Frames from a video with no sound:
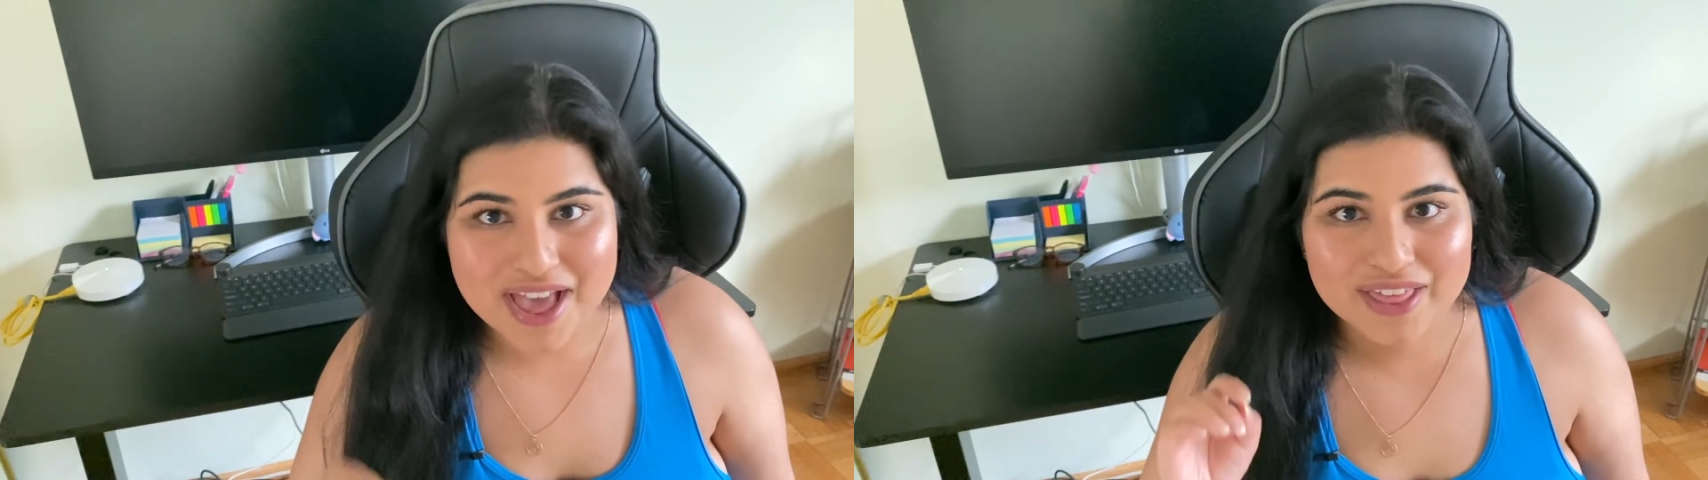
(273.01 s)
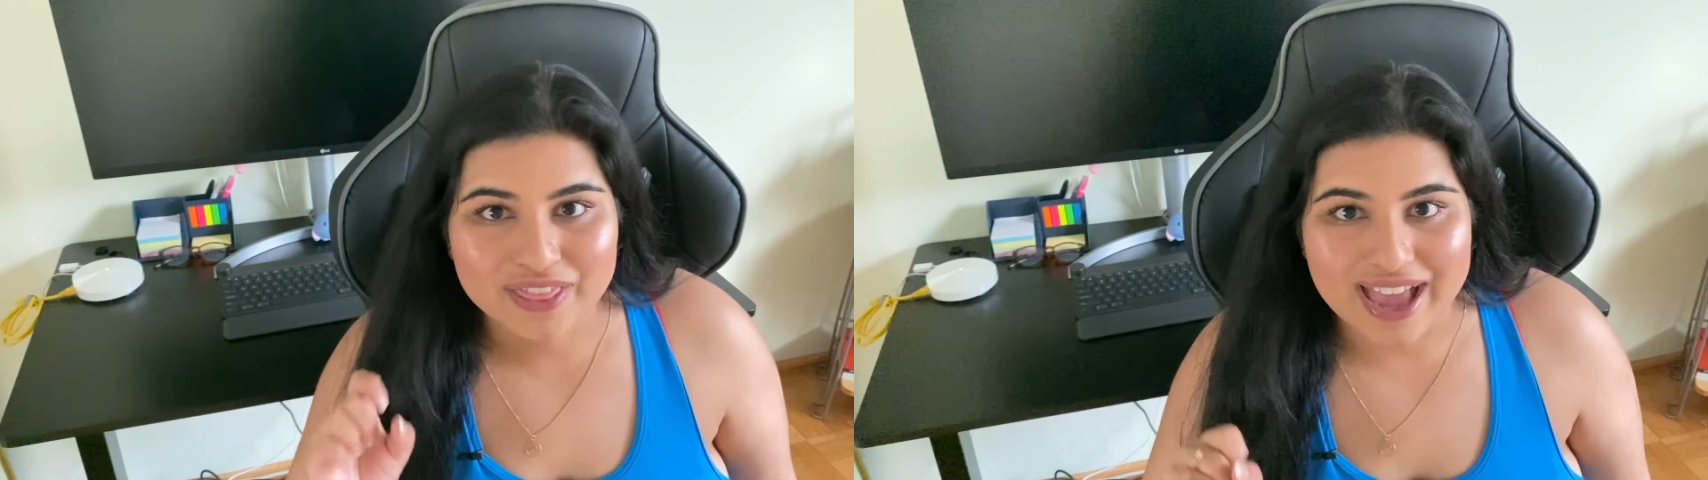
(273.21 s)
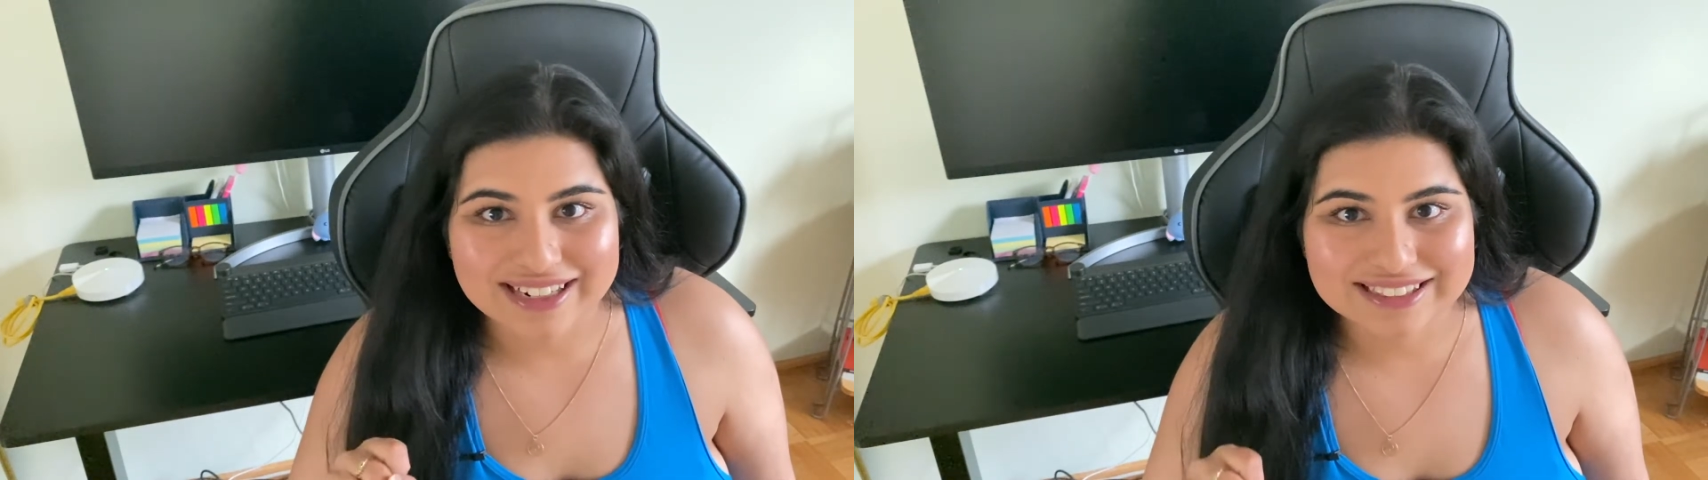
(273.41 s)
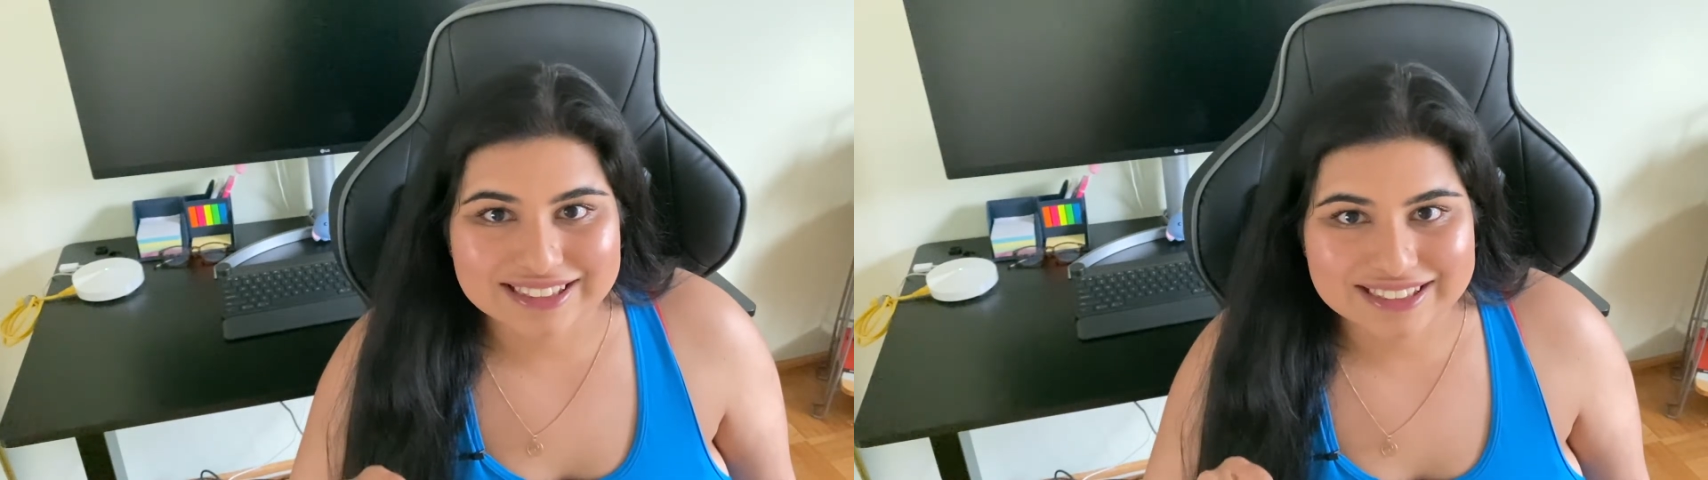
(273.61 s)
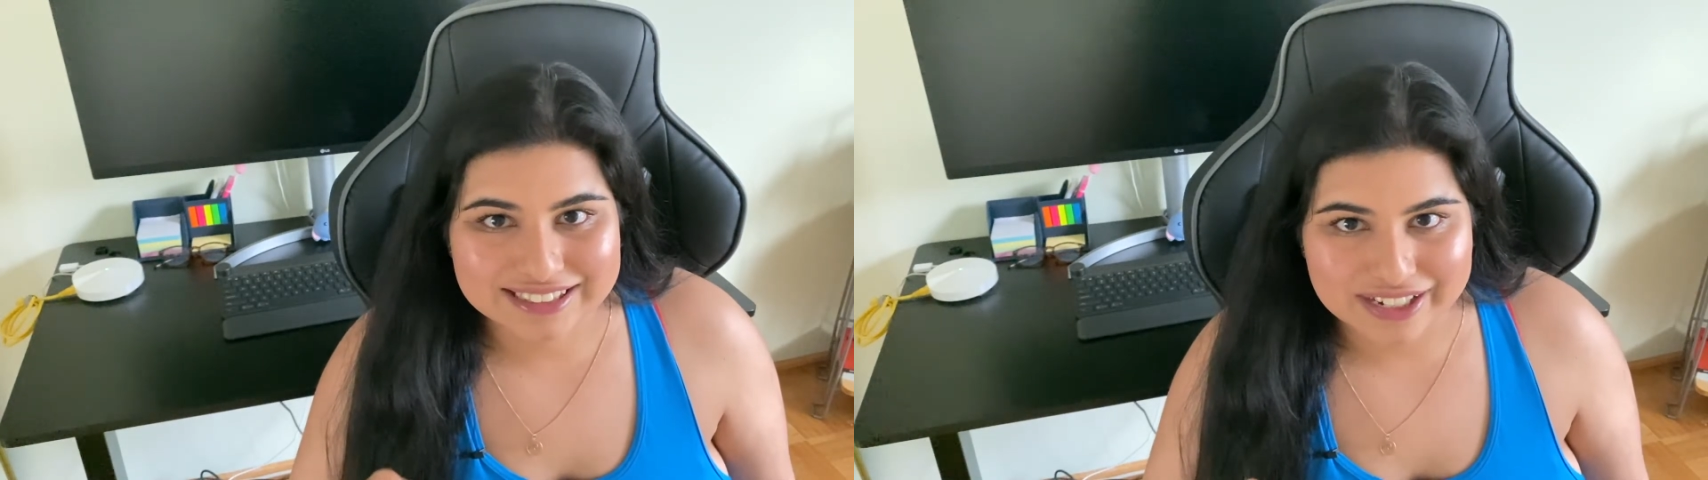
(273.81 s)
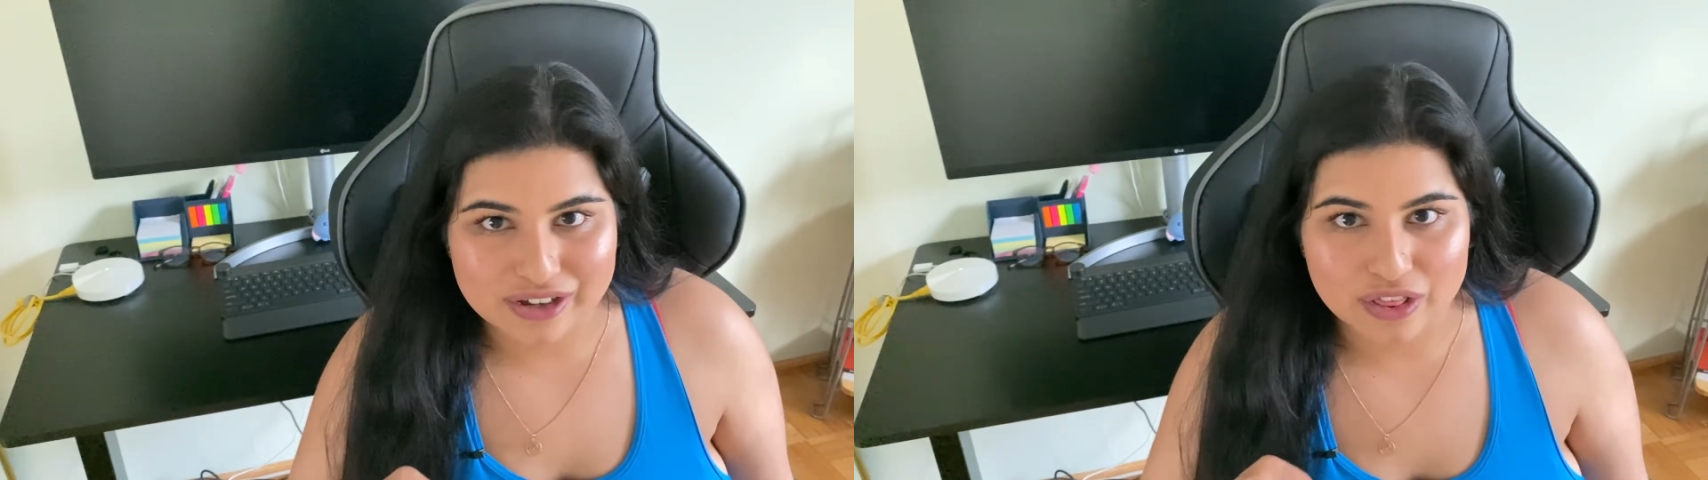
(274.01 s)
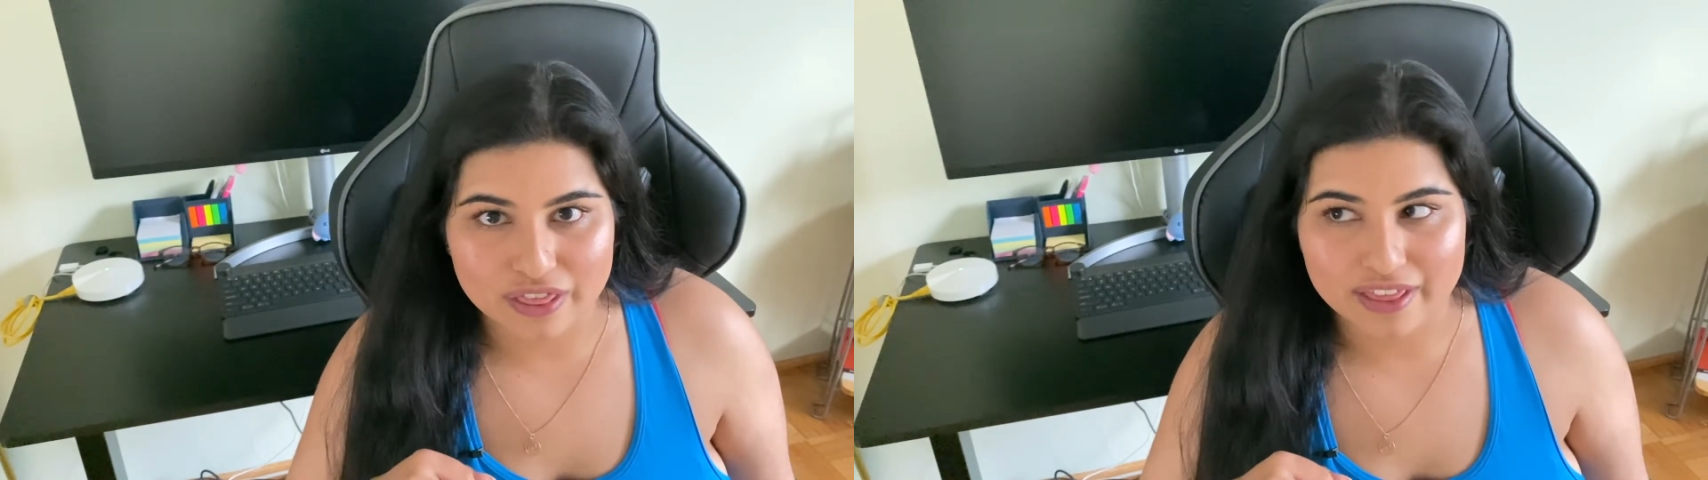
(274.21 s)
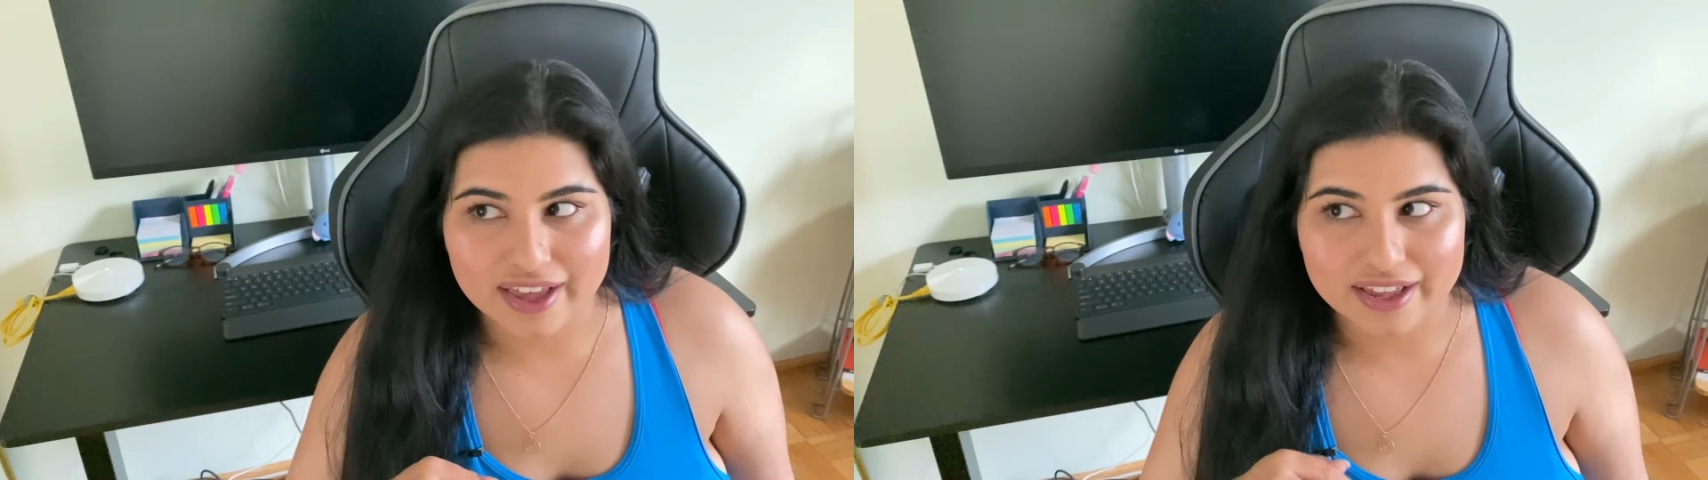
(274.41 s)
That is a skill
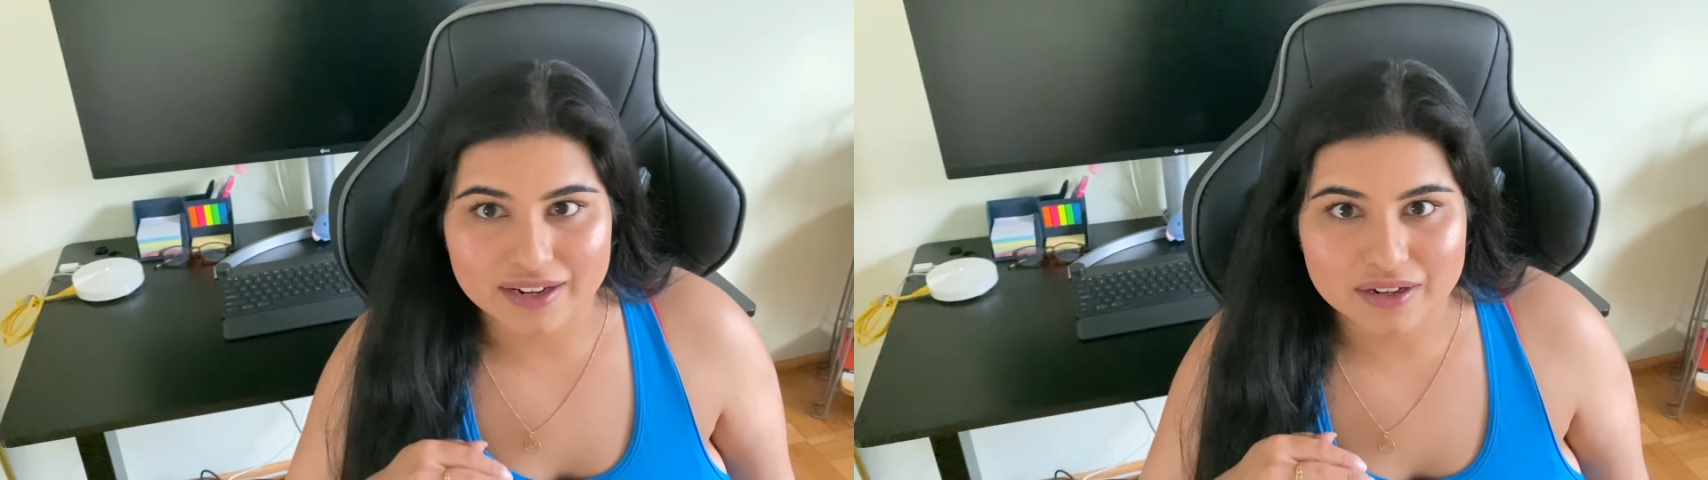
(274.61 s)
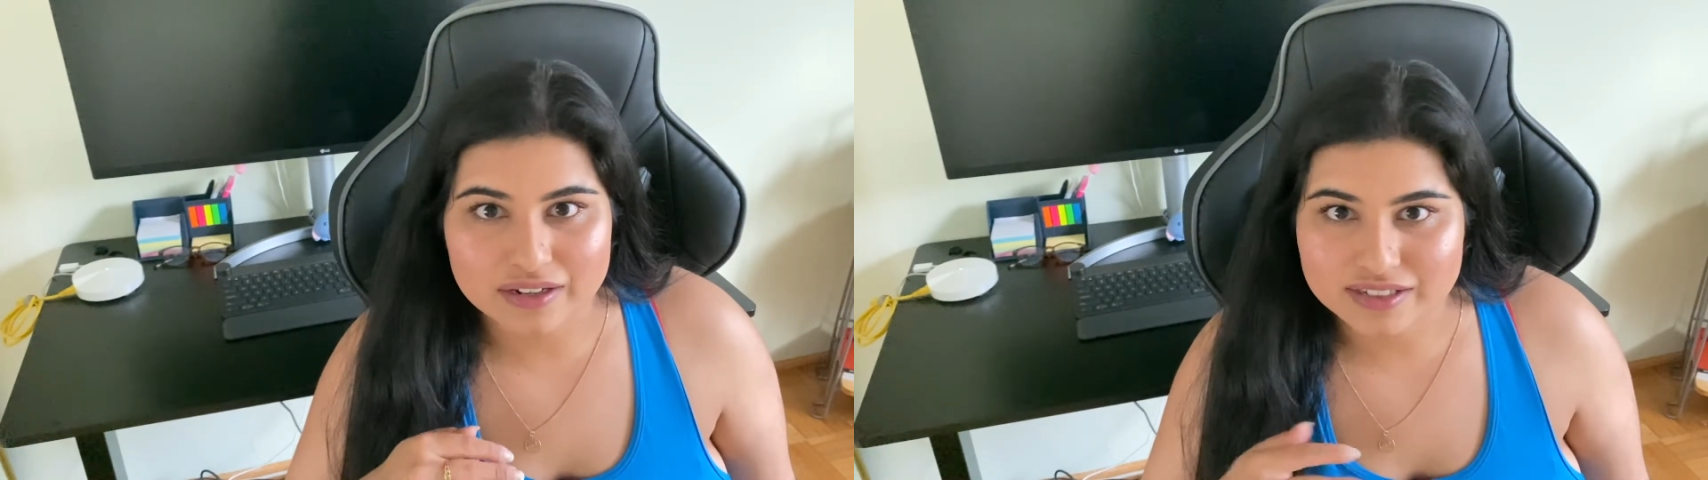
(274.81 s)
that